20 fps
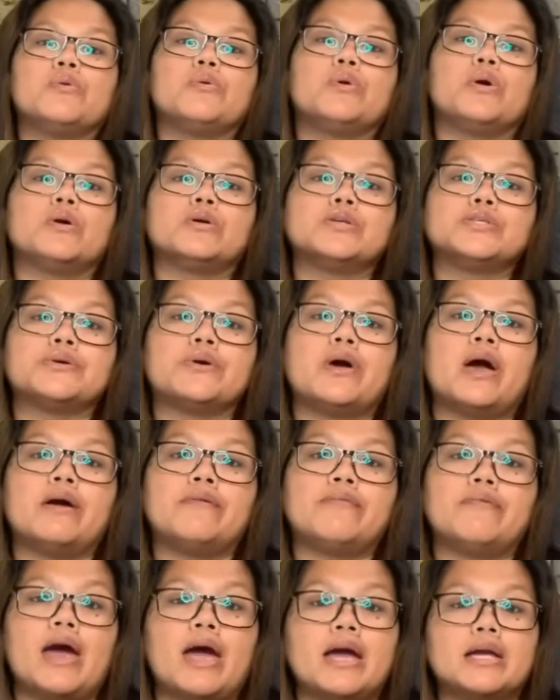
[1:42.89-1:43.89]
We also
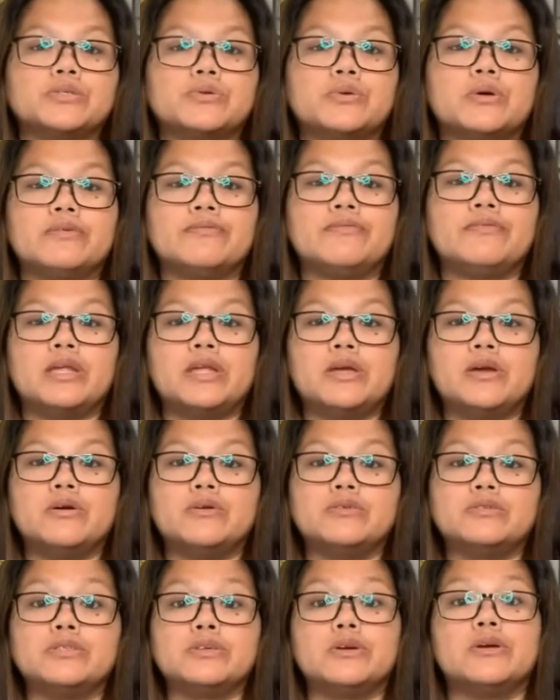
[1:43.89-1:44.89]
have actual
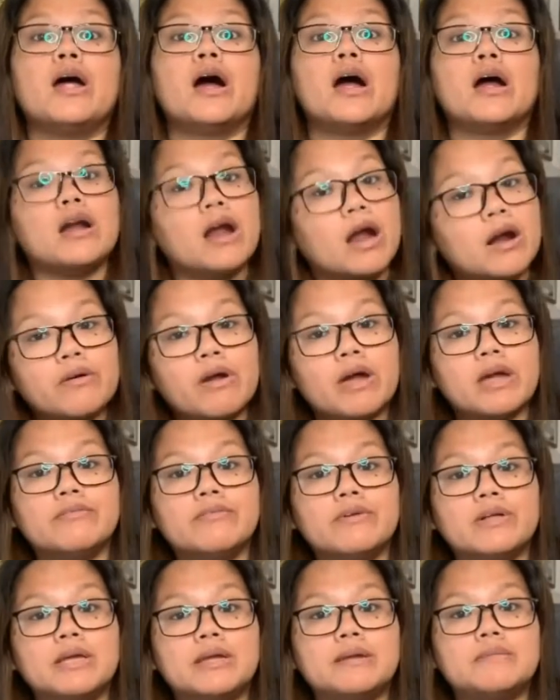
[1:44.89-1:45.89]
videos on our
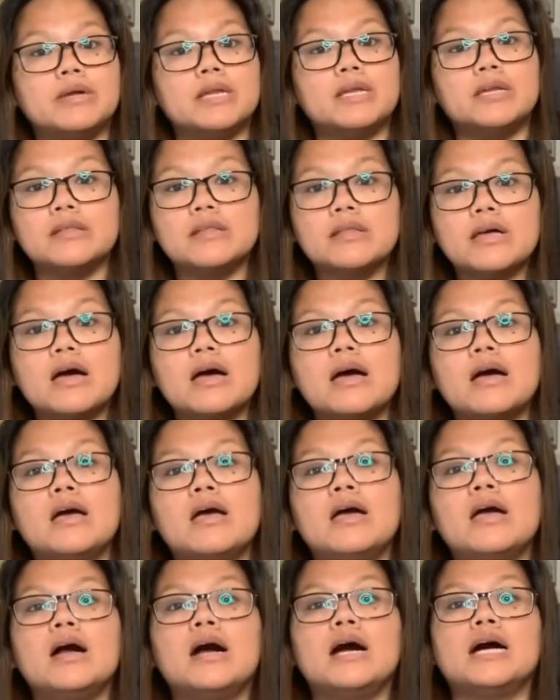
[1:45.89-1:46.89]
arrival in Manila
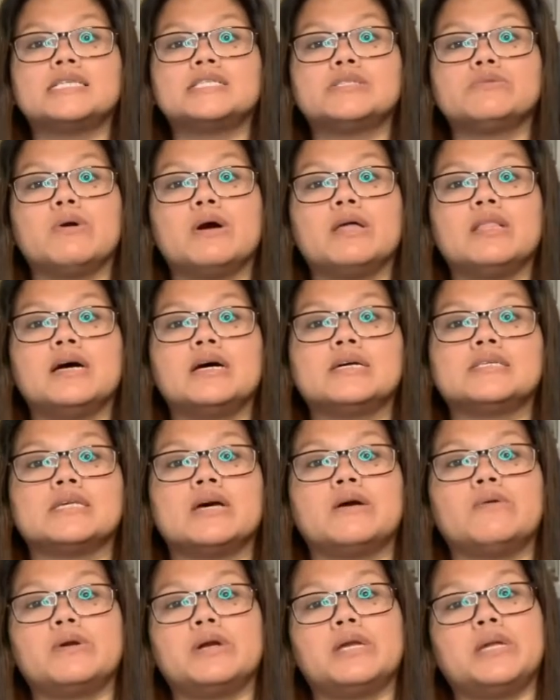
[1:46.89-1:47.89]
as well as
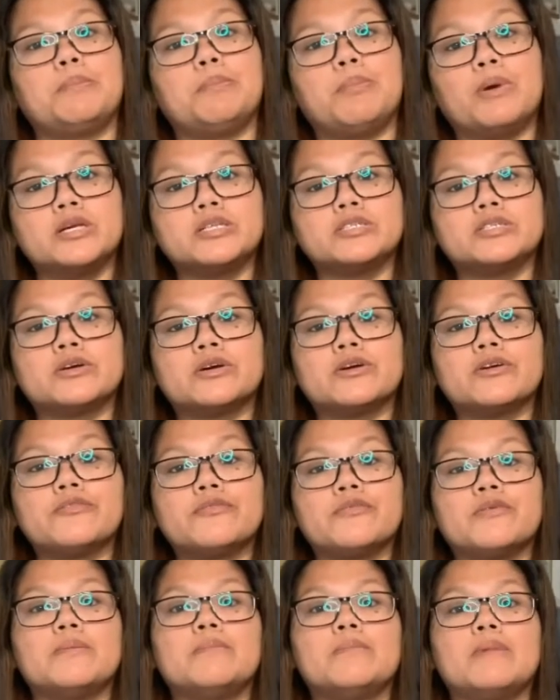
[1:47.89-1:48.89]
our departure
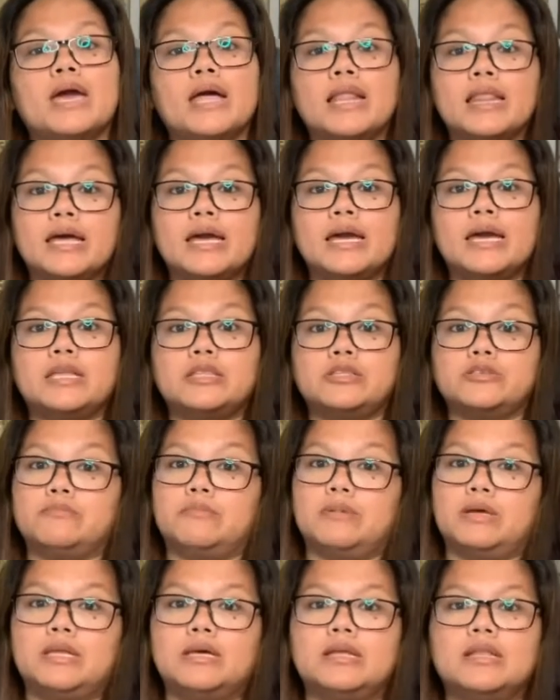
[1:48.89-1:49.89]
from LA to
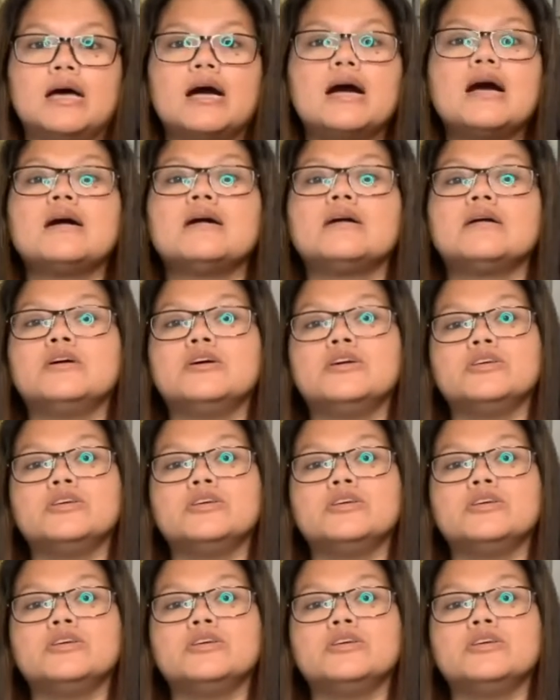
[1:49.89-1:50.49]
Manila.